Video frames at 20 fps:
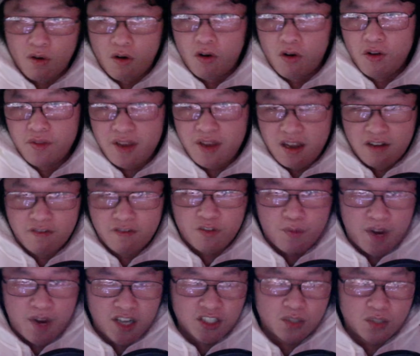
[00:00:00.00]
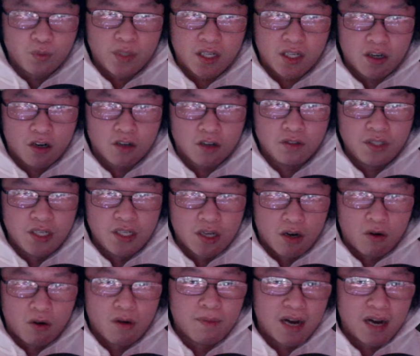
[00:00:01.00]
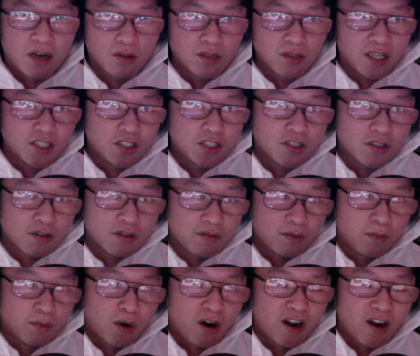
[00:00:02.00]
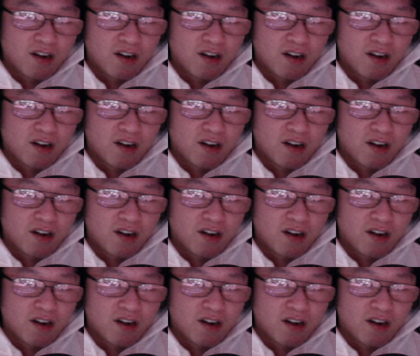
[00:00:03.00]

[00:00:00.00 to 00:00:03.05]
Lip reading: all the information we currently know about Legends of the Mara.